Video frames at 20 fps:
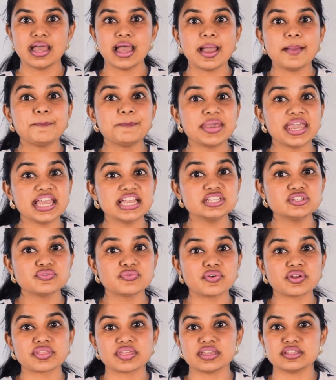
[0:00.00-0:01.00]
A page
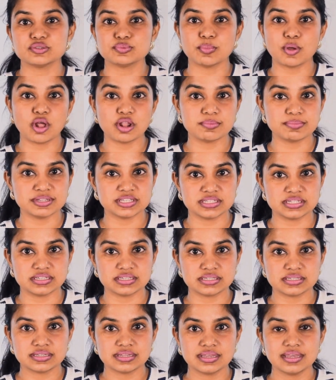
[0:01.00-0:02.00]
for their small
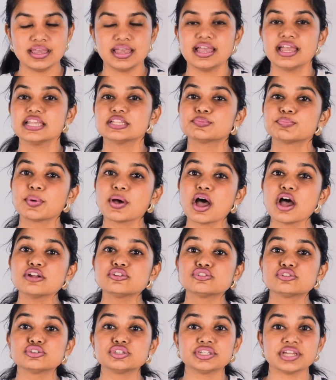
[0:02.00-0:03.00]
business, a
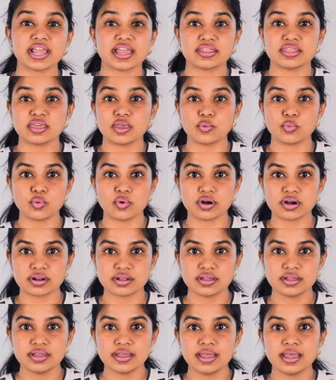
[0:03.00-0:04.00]
spot to share their work,
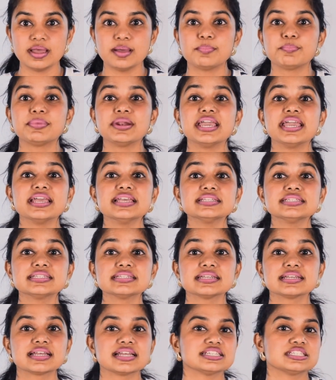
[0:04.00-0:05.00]
a place
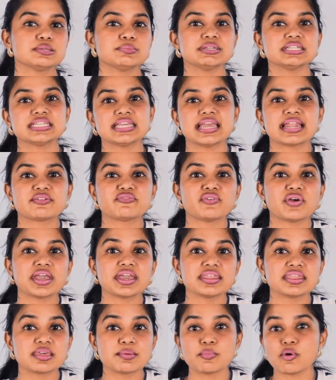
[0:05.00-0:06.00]
customers can
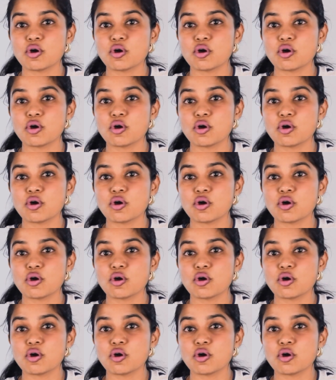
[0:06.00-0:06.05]
find them